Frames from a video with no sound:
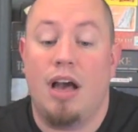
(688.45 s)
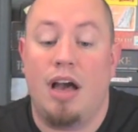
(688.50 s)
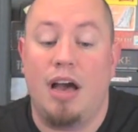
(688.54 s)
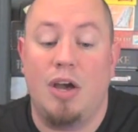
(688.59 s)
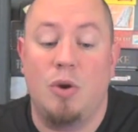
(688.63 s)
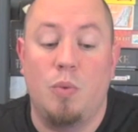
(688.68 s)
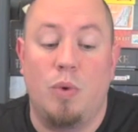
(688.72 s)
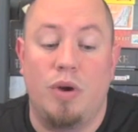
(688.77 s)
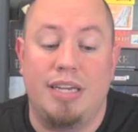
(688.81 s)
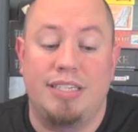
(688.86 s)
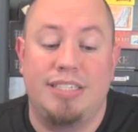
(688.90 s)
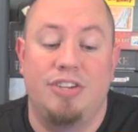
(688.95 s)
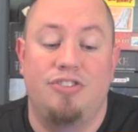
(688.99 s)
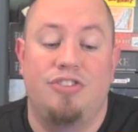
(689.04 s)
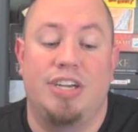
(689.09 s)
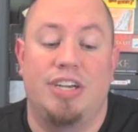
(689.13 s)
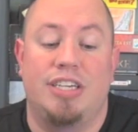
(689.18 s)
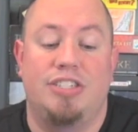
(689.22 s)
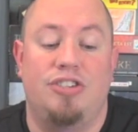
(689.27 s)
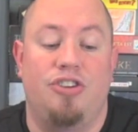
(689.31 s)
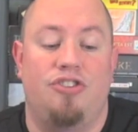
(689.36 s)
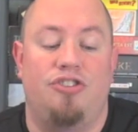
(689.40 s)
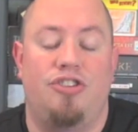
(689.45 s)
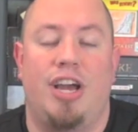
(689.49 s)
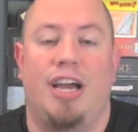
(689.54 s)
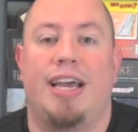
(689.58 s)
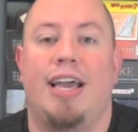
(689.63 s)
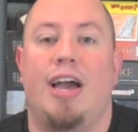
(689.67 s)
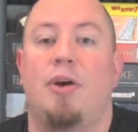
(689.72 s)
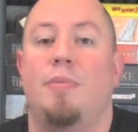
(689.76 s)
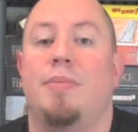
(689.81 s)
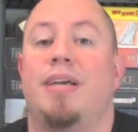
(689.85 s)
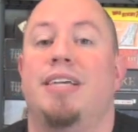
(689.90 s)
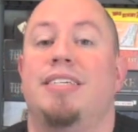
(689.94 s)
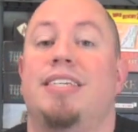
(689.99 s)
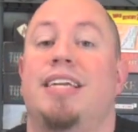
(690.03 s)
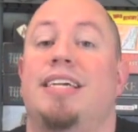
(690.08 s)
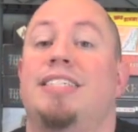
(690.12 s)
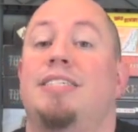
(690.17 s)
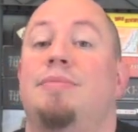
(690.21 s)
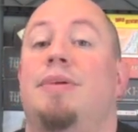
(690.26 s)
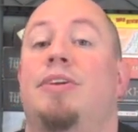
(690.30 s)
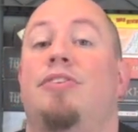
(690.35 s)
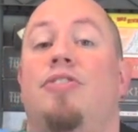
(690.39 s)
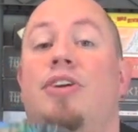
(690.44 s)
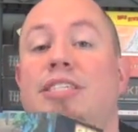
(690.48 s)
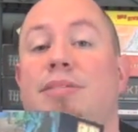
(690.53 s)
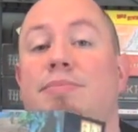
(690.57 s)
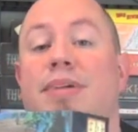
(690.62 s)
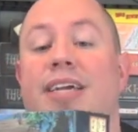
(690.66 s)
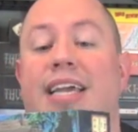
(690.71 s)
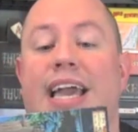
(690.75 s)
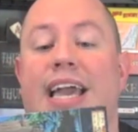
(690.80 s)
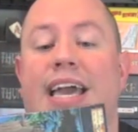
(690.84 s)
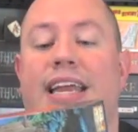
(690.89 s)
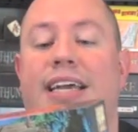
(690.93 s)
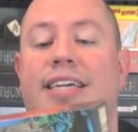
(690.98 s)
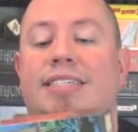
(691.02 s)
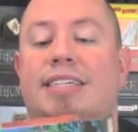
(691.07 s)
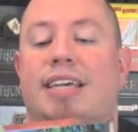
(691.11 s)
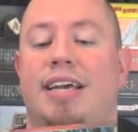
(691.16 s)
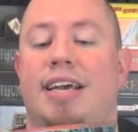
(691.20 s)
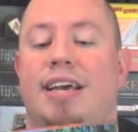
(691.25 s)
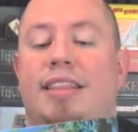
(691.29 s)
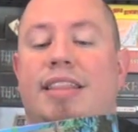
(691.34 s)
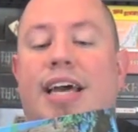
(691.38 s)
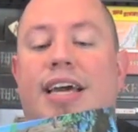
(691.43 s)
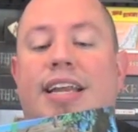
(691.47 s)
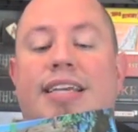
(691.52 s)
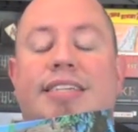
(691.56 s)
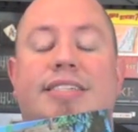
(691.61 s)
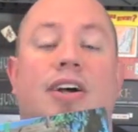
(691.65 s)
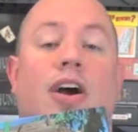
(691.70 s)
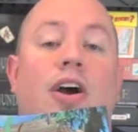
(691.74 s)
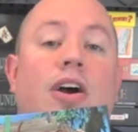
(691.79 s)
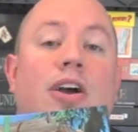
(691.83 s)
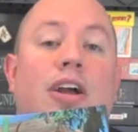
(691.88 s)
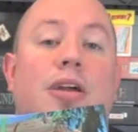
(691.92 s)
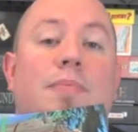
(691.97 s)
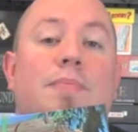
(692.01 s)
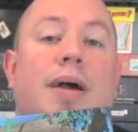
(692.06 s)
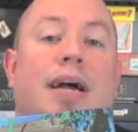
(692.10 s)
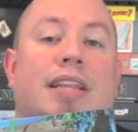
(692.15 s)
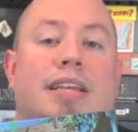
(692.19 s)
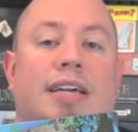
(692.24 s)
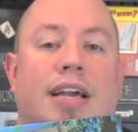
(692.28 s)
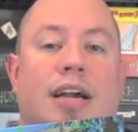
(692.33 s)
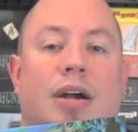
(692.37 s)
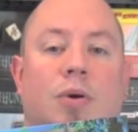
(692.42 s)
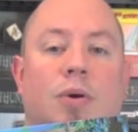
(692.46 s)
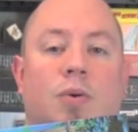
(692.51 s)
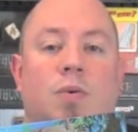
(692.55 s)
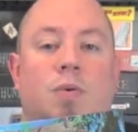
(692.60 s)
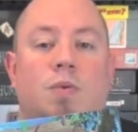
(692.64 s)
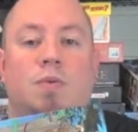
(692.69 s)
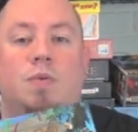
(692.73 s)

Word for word: and one I suggest you check out because it has some interesting mechanics. That is Archipelago.